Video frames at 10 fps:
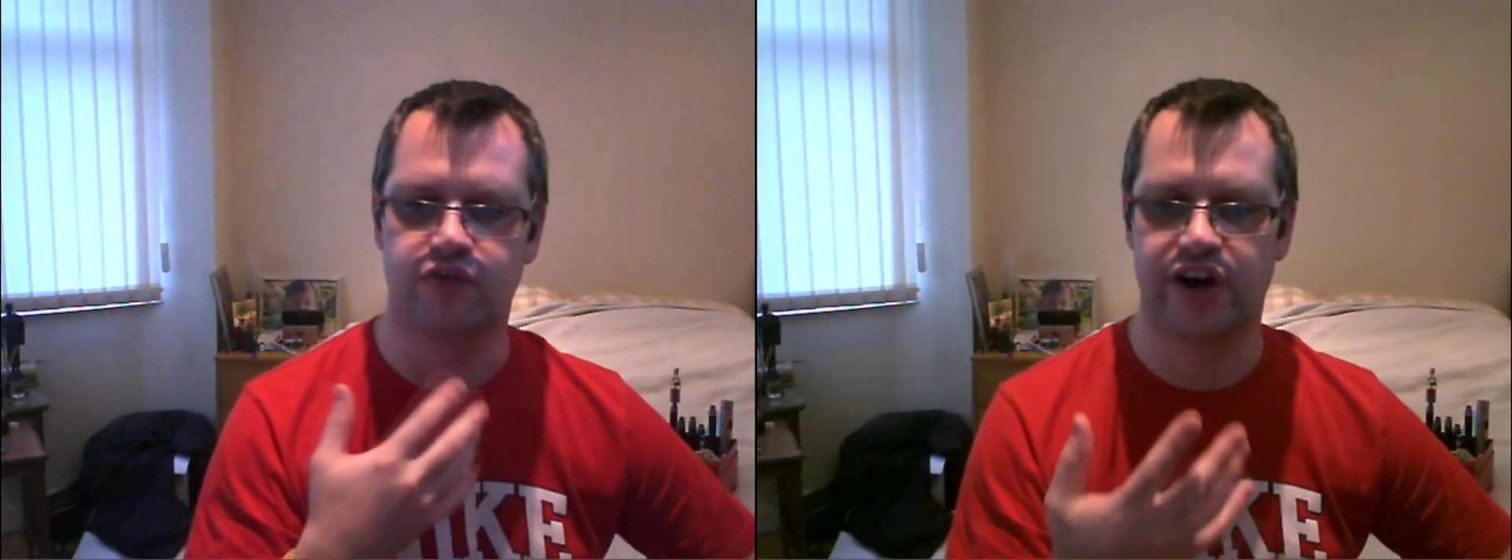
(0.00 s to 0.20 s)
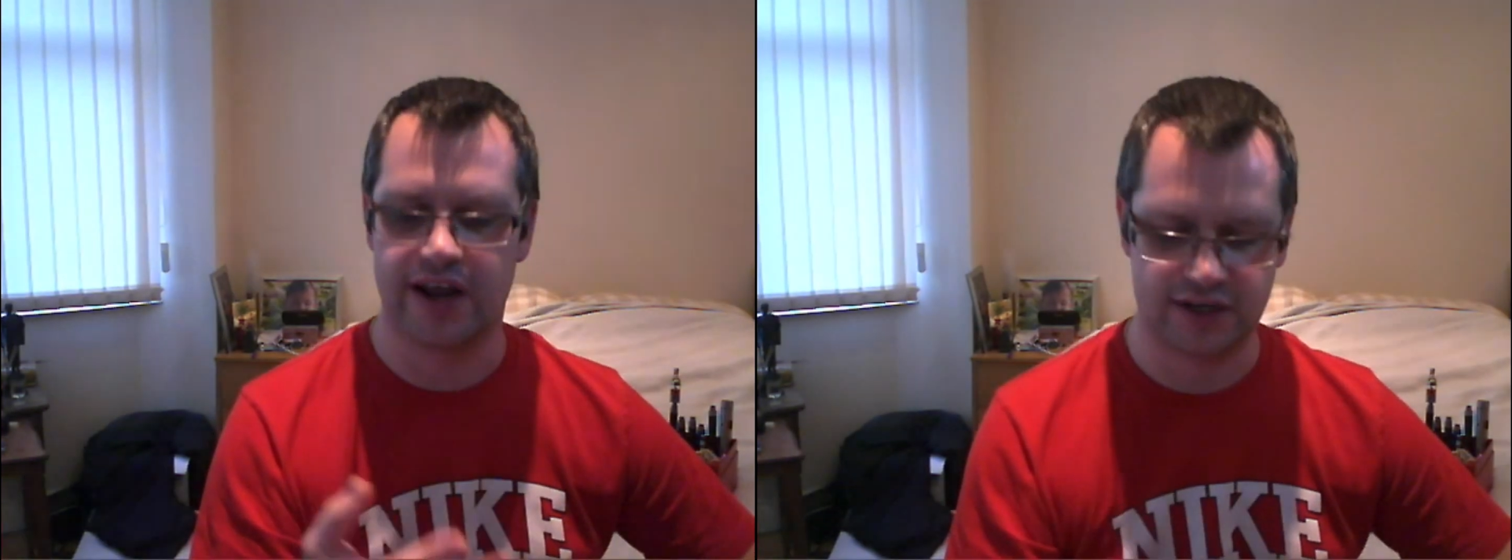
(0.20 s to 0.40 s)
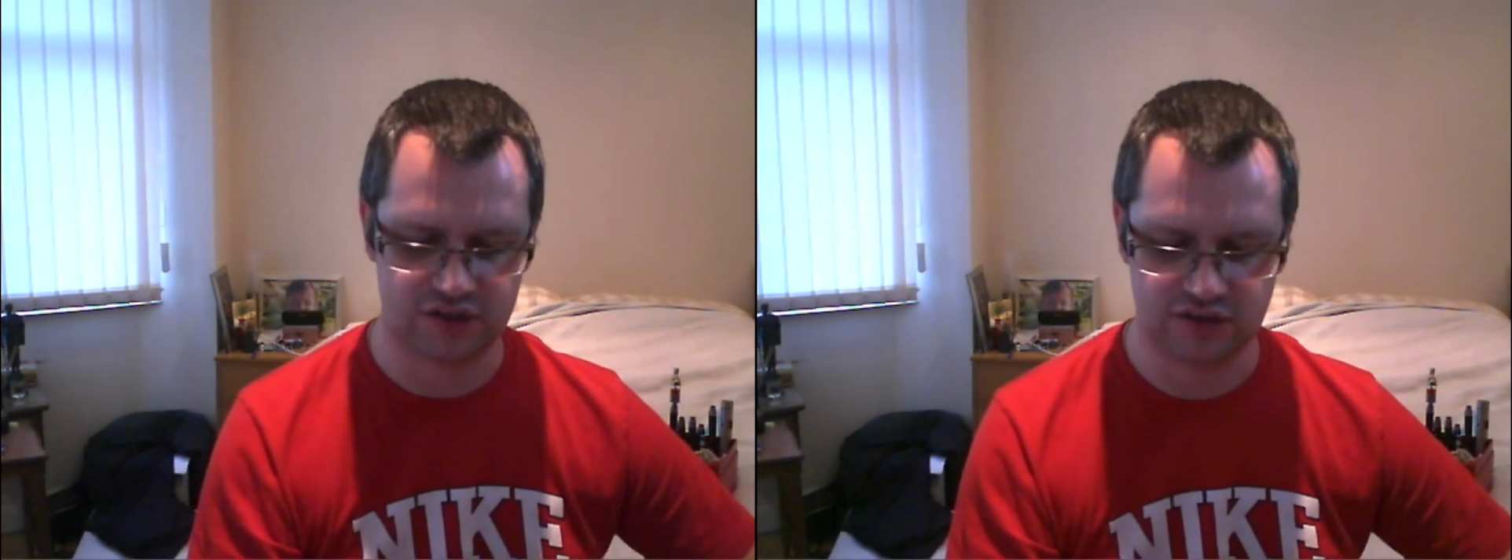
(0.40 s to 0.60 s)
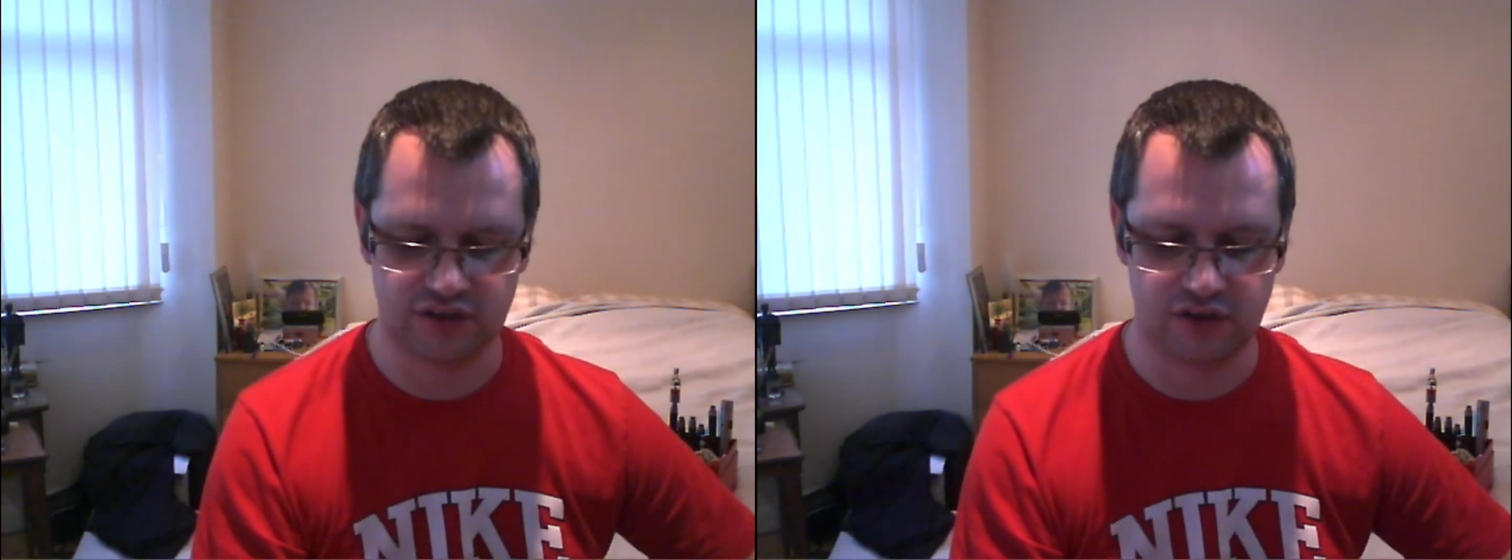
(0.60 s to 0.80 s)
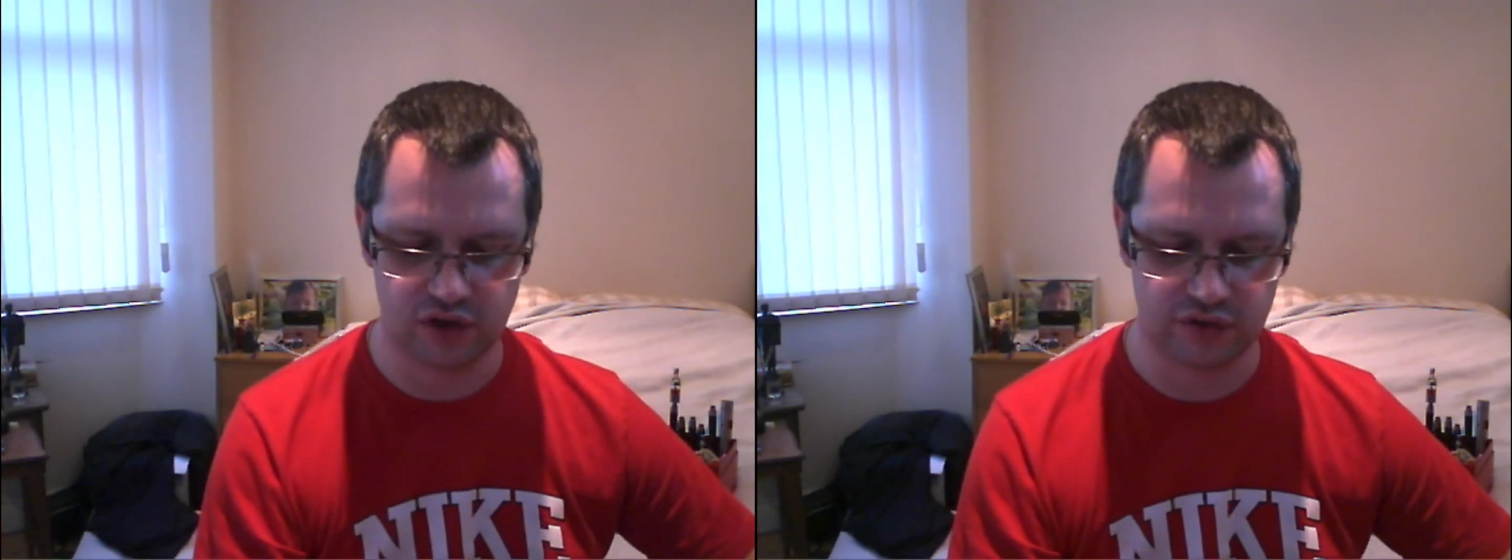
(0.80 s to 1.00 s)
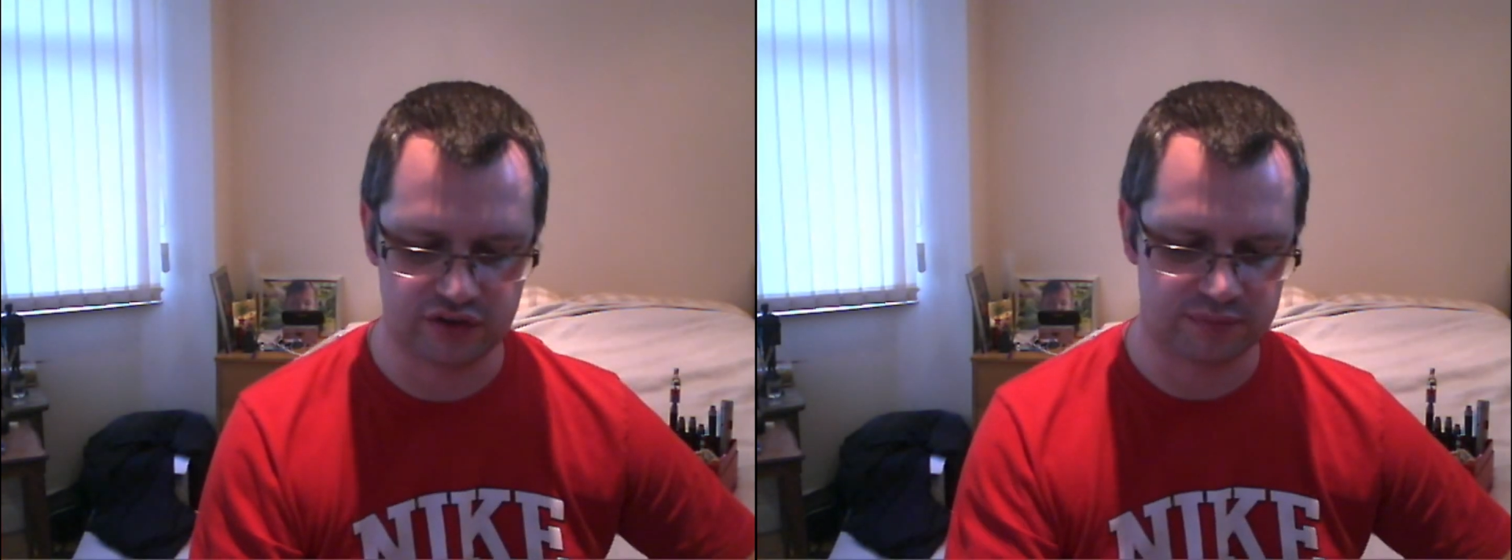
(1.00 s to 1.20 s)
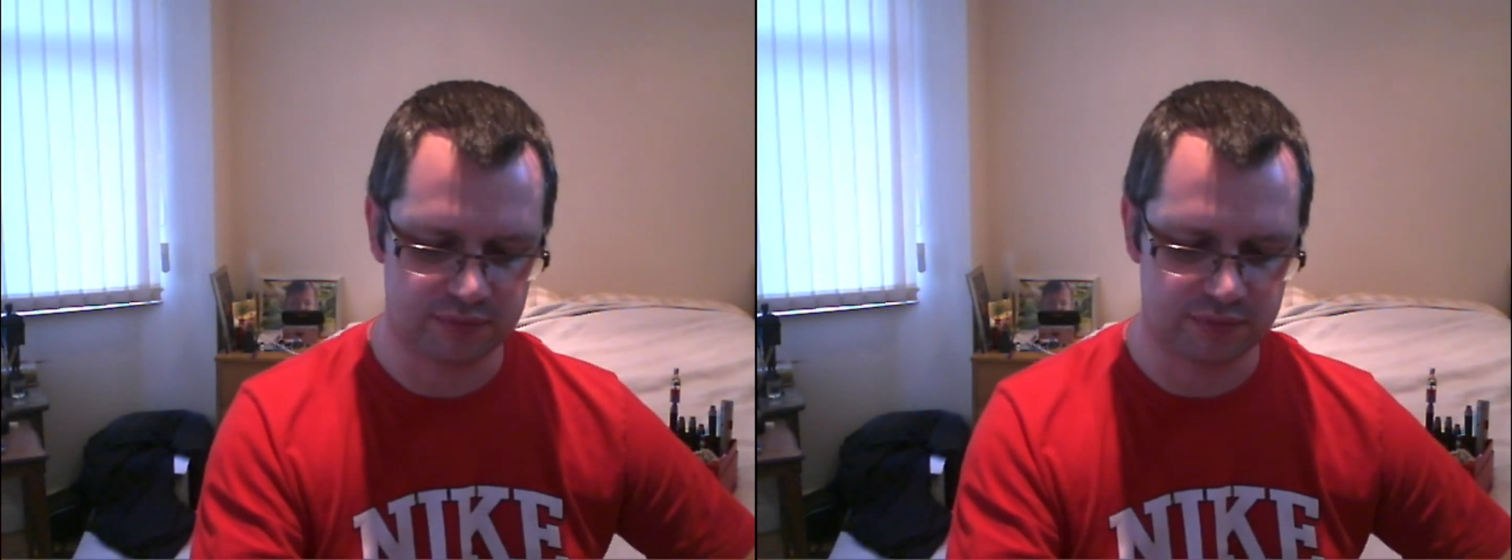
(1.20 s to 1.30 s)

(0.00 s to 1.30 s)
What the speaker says: reaction to the others,